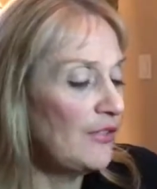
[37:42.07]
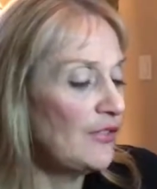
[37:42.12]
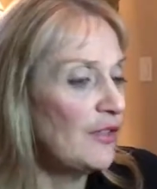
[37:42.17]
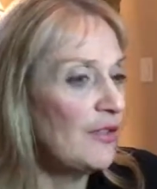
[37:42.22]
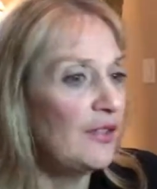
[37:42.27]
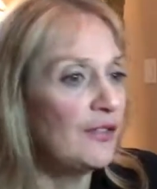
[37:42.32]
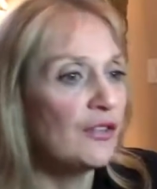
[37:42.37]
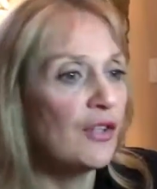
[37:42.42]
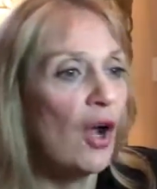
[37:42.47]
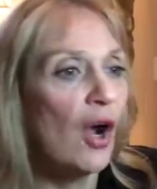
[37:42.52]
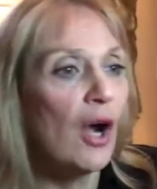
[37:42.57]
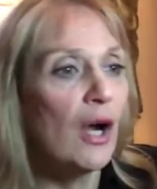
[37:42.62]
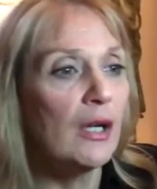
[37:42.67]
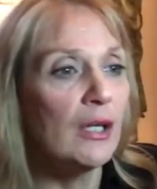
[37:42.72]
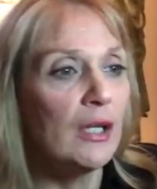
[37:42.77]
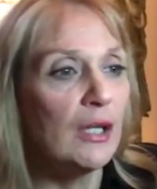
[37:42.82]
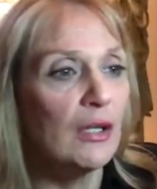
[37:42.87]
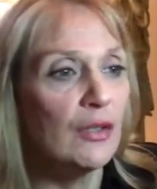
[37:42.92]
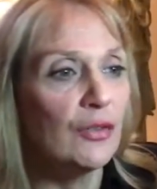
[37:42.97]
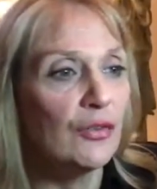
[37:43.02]
so this
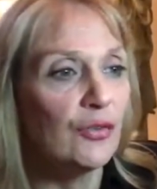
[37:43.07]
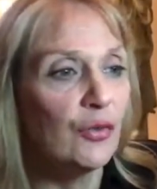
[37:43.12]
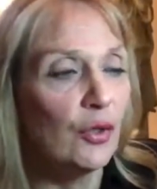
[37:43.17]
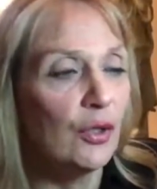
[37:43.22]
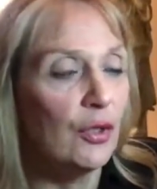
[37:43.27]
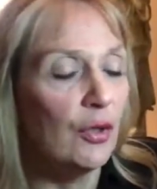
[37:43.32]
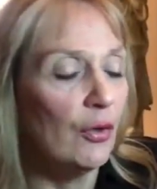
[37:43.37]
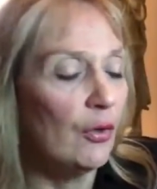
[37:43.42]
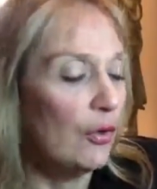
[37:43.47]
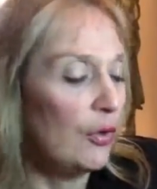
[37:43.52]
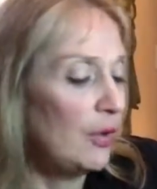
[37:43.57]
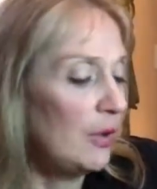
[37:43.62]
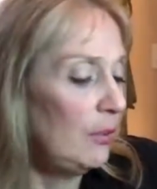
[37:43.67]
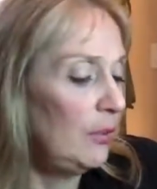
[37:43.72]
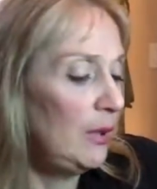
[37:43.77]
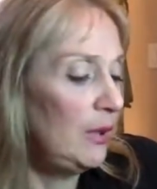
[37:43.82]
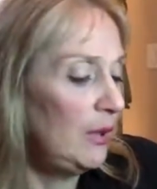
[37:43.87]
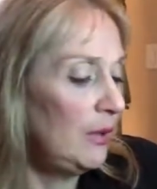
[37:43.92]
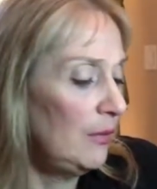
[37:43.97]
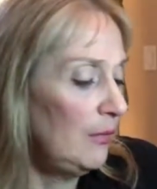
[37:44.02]
card is for your
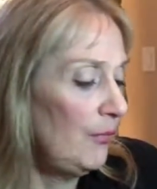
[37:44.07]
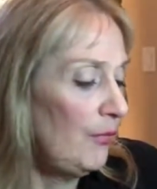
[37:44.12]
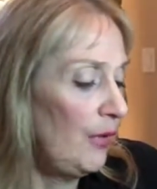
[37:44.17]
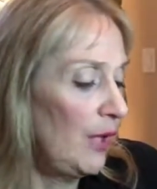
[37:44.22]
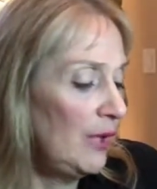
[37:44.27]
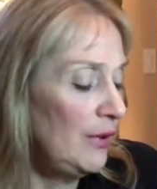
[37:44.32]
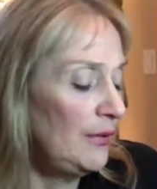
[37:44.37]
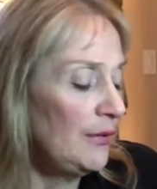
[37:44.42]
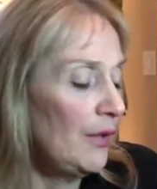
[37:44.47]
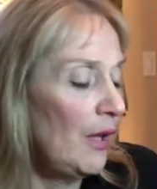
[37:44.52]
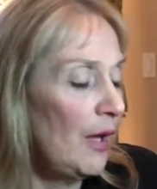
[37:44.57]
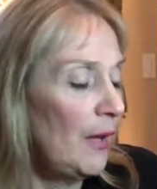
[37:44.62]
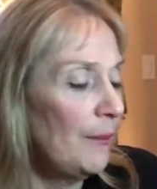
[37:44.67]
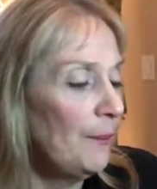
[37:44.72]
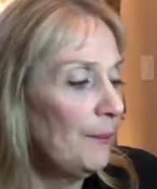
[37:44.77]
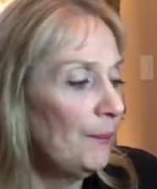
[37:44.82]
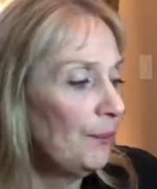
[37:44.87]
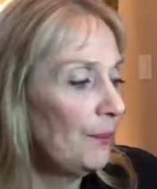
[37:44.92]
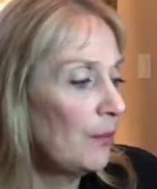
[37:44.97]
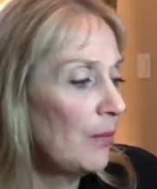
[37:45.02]
comedian friend, Tom.